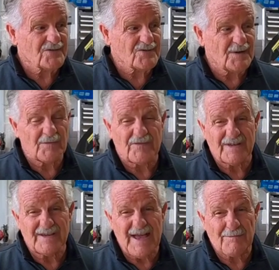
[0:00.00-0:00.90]
Some of
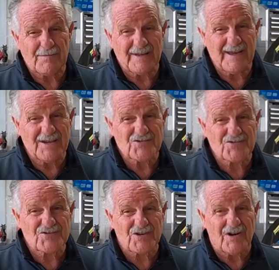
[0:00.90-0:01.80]
the
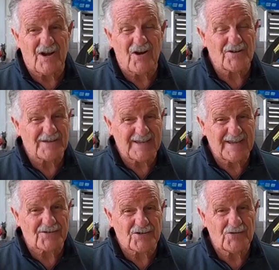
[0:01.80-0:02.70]
applications are hard to
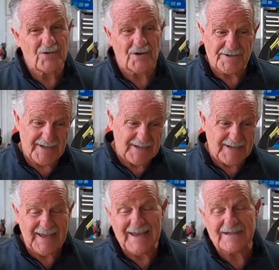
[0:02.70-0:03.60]
get to, hard to get a
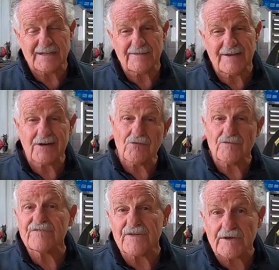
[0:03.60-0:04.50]
can in there or
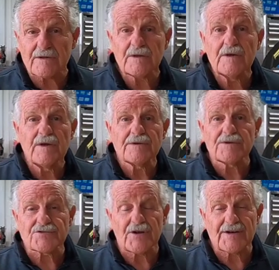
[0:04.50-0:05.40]
a funnel
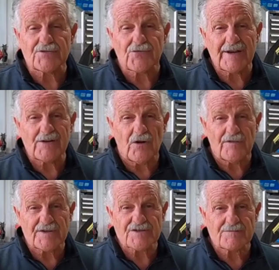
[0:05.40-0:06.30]
to try to drain
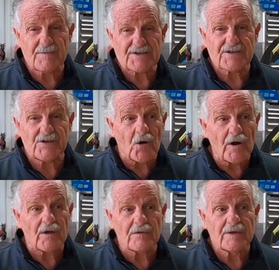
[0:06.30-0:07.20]
all this messy
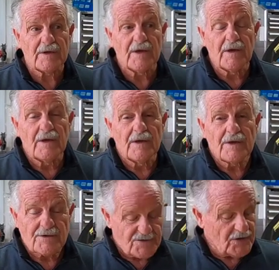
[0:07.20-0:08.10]
oil.
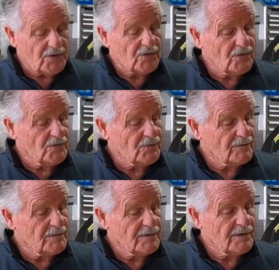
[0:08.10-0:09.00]
So,
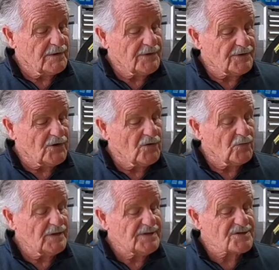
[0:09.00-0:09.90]

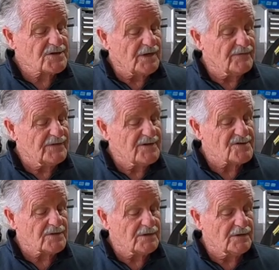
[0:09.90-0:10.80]
we discovered
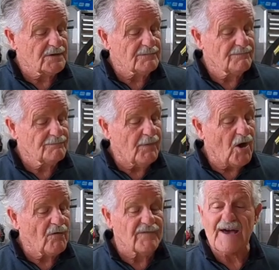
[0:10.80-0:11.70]
this little
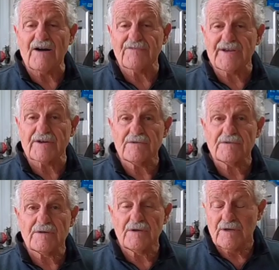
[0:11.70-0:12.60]
ball valve
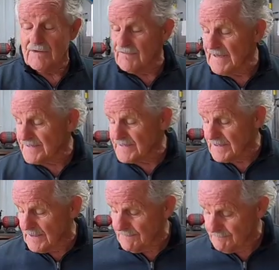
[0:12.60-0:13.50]
here,
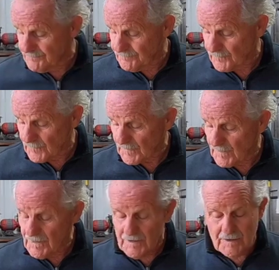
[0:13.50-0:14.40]
that
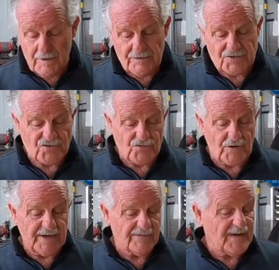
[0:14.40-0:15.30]
this
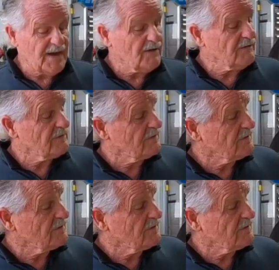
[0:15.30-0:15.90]
drain valve.